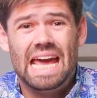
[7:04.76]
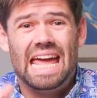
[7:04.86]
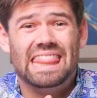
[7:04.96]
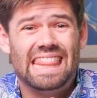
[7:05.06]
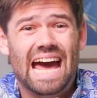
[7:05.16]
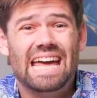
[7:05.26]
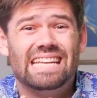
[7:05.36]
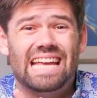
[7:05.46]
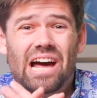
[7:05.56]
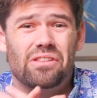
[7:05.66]
and that
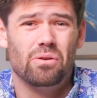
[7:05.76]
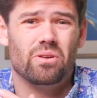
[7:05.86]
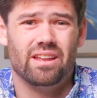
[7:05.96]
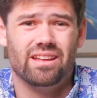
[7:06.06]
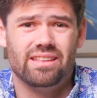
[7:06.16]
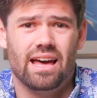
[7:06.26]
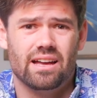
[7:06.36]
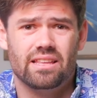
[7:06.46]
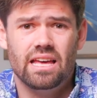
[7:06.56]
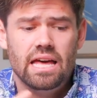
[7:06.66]
is how they were getting
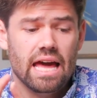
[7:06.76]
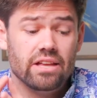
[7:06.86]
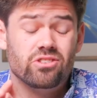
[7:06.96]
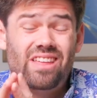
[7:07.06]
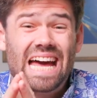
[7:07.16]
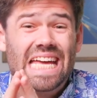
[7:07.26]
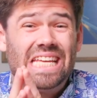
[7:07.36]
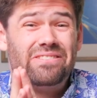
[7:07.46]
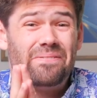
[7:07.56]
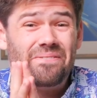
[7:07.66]
attacked. And so that
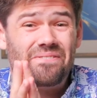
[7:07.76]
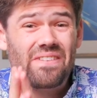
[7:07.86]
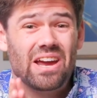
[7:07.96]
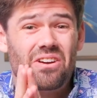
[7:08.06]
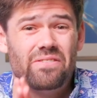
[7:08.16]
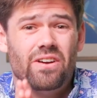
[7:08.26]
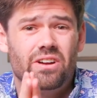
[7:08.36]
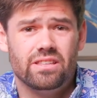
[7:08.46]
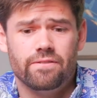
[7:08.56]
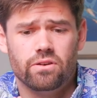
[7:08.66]
is very,
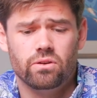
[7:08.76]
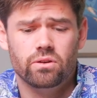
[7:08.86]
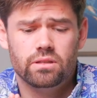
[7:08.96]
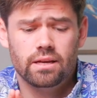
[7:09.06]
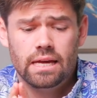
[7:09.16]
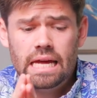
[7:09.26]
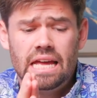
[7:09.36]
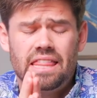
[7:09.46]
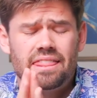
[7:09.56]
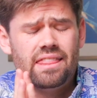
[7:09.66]
very difficult
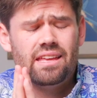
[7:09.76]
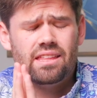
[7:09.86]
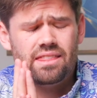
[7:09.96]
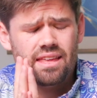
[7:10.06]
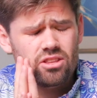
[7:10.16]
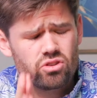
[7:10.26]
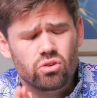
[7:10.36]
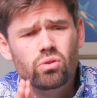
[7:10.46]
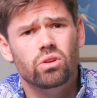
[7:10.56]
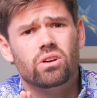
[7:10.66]
they
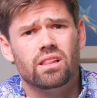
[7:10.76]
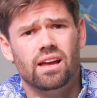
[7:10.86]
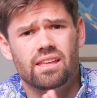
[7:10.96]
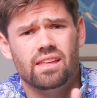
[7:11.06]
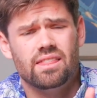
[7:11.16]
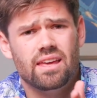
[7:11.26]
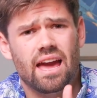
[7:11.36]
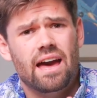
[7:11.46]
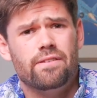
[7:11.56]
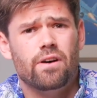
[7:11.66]
do look like they
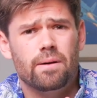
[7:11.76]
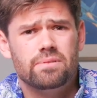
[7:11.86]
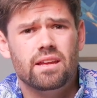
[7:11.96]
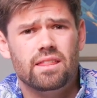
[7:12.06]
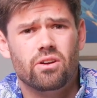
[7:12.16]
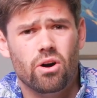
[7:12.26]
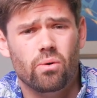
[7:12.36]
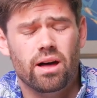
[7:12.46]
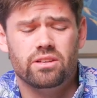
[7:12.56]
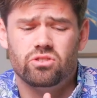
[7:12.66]
have updated their
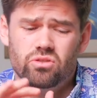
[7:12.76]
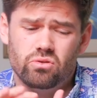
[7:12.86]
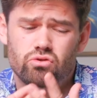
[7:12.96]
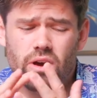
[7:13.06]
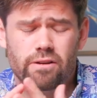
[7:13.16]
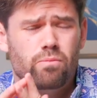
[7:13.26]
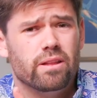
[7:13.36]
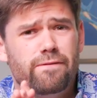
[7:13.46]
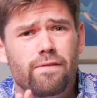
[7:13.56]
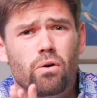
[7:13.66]
OS to try to
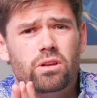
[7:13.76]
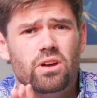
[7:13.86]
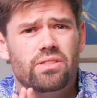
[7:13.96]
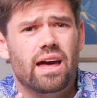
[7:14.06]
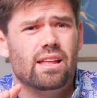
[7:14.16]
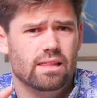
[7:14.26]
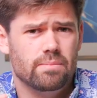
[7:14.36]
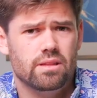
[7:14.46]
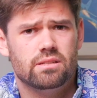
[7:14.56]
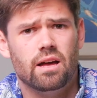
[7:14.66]
really focus on that and
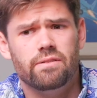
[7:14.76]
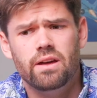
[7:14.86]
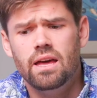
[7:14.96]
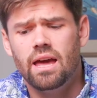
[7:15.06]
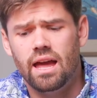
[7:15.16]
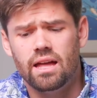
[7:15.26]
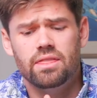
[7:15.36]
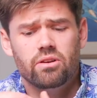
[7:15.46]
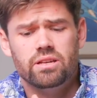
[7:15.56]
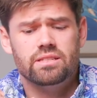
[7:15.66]
limit the stuff.
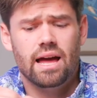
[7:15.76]
And there is